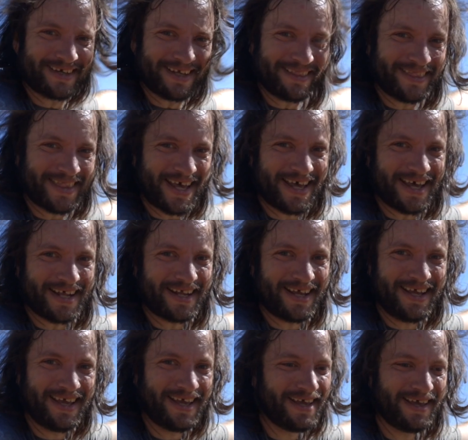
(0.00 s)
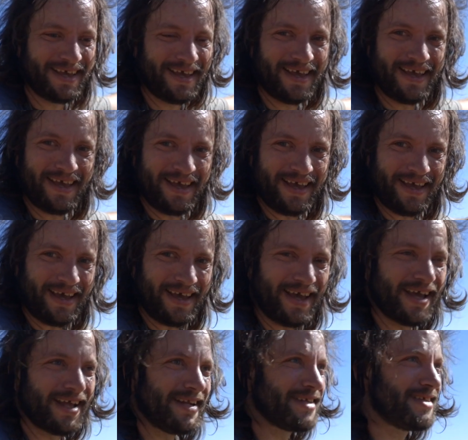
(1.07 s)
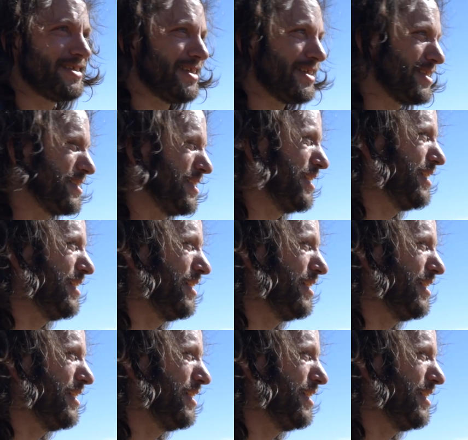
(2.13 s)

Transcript: at that and it's just,